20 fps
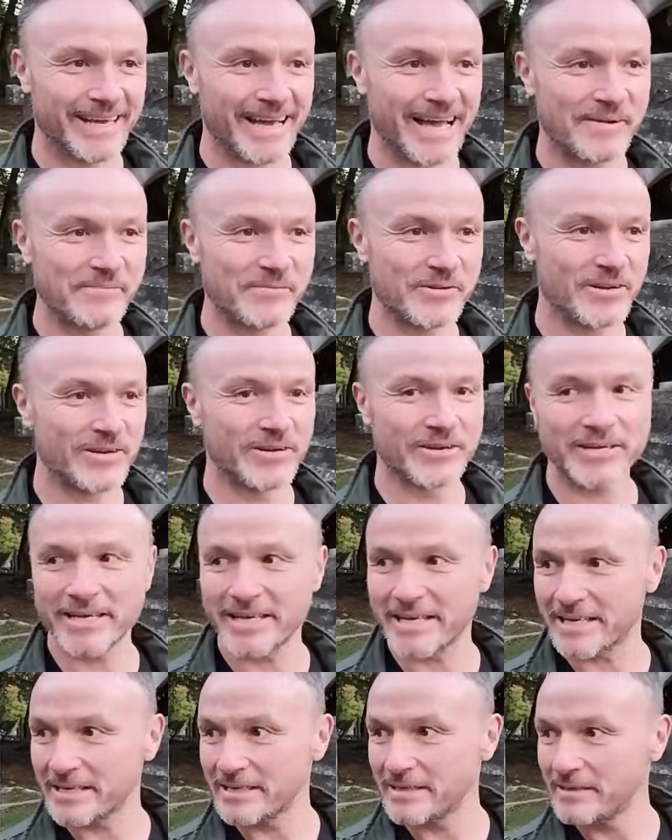and we're
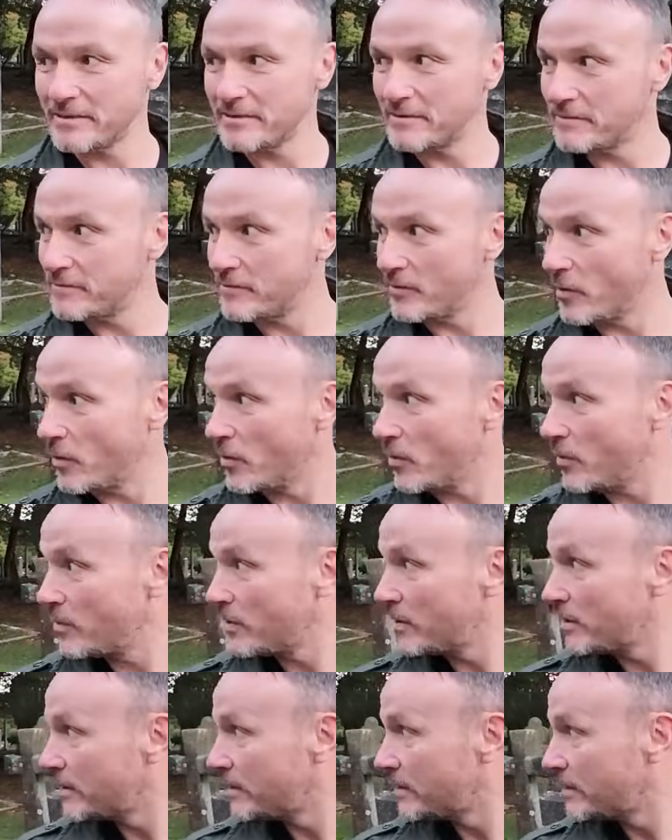looking for
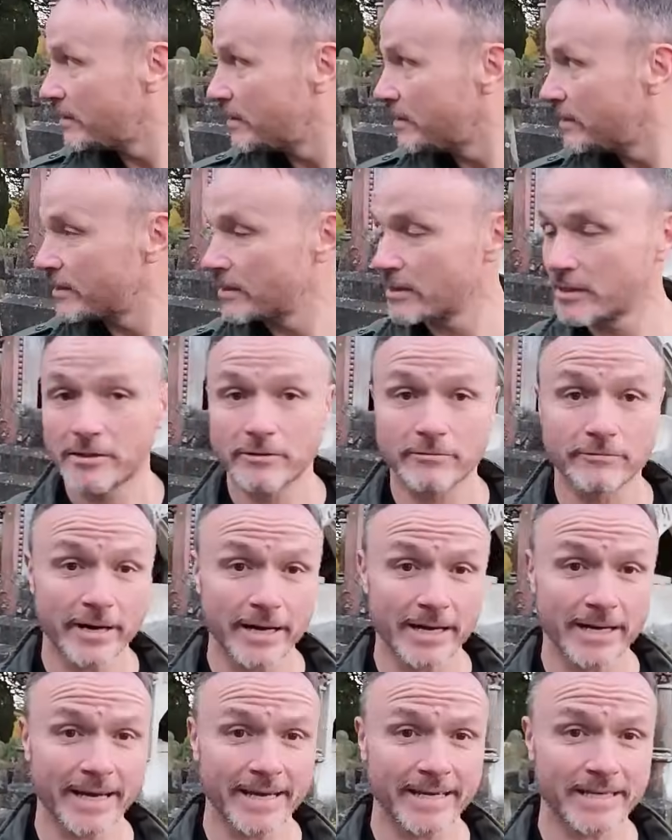
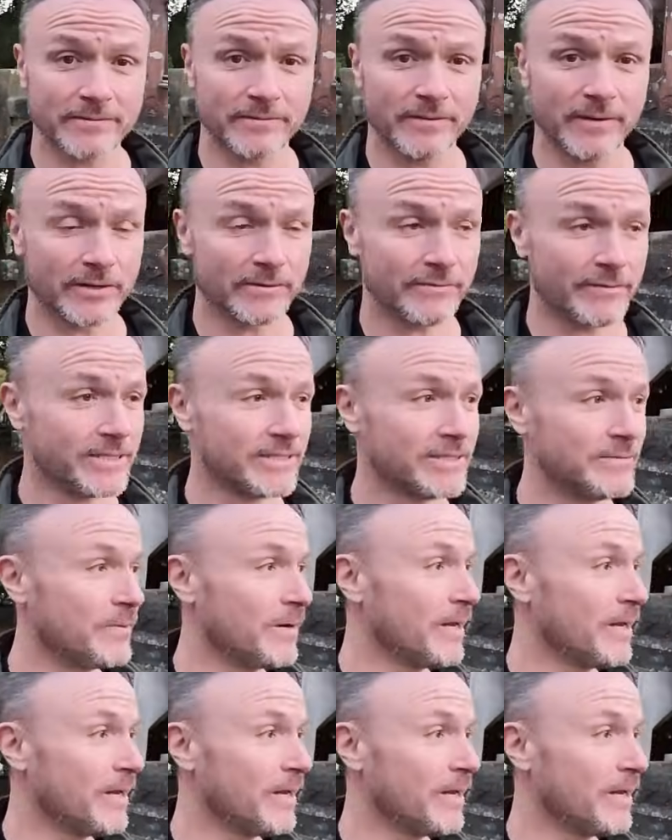Greg Lake's final resting